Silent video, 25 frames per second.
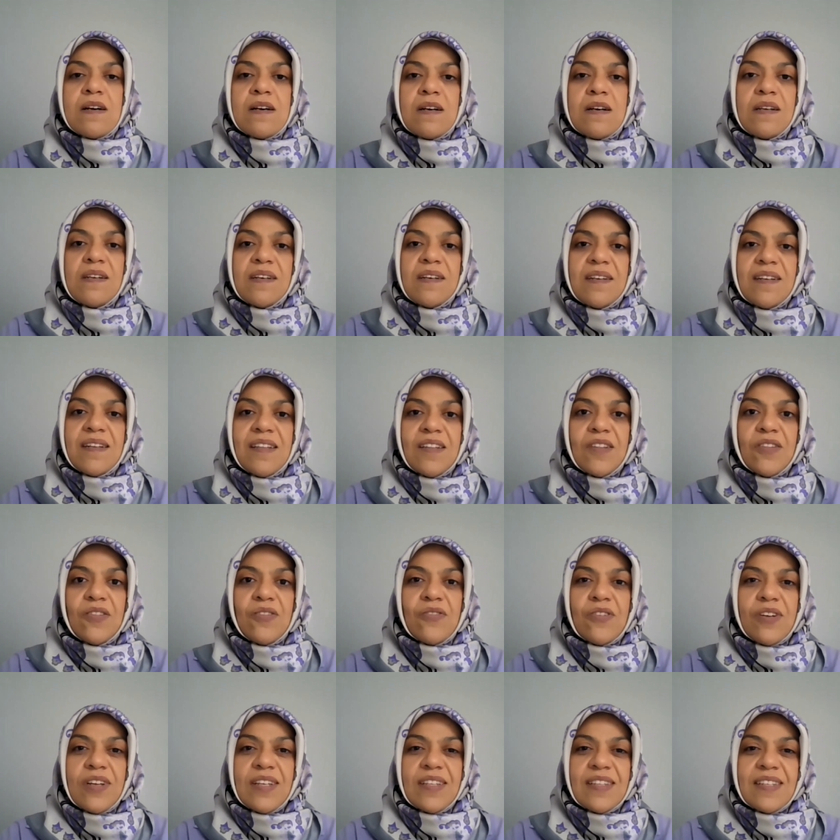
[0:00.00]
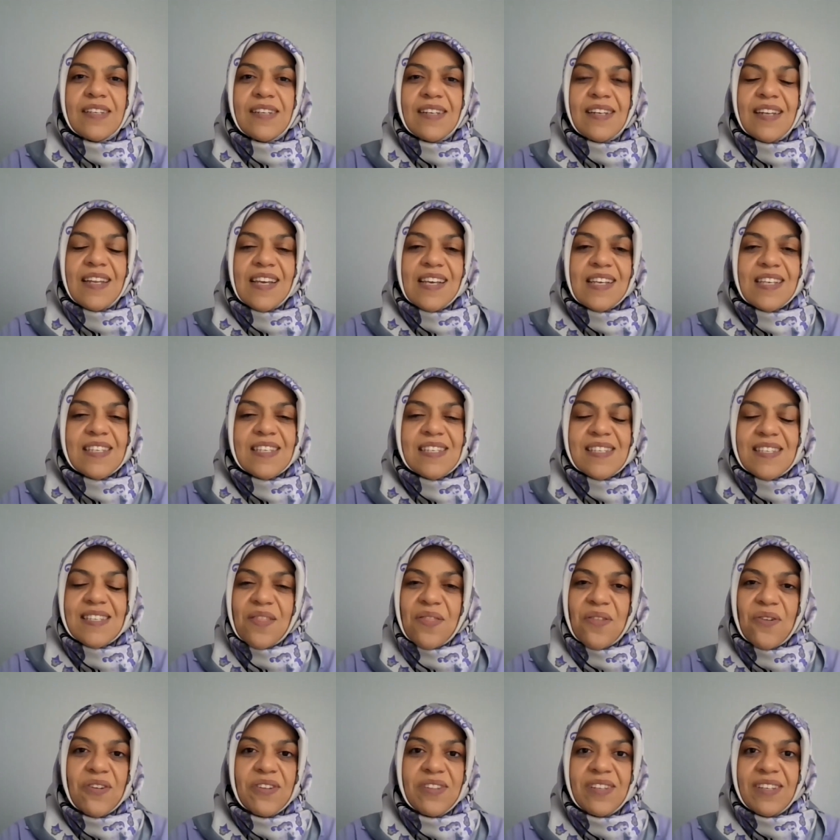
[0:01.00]
During the
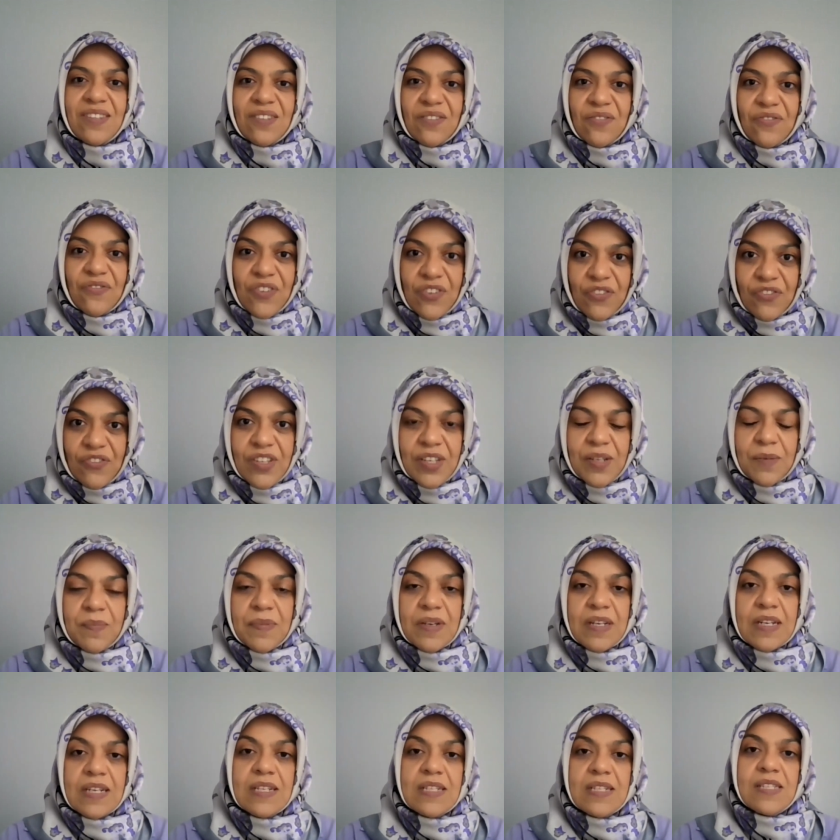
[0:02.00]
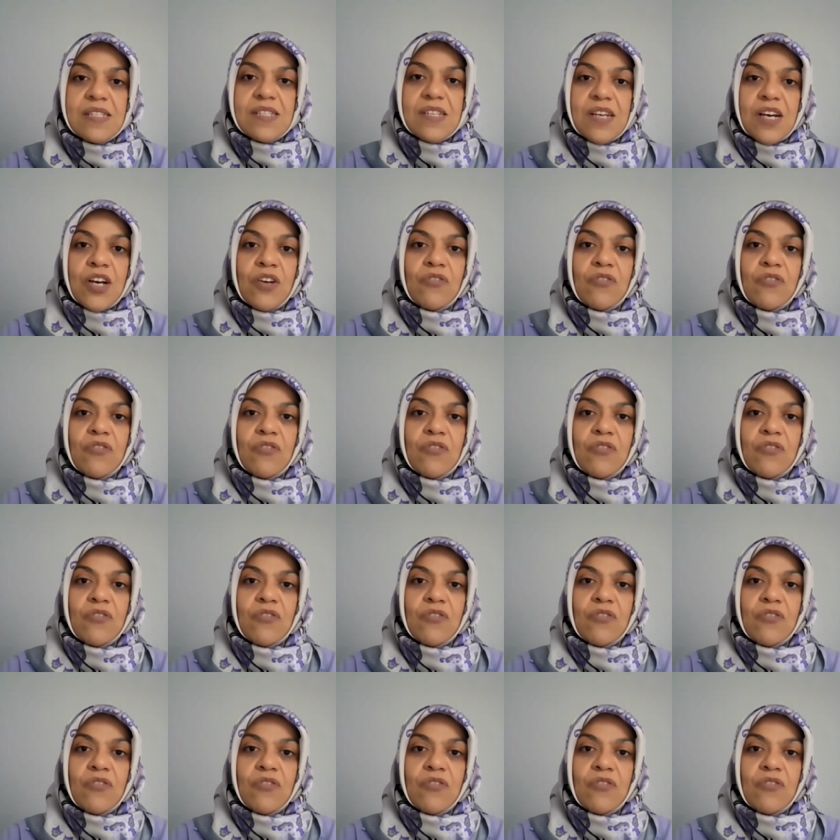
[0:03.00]
next 13 to 15 minutes,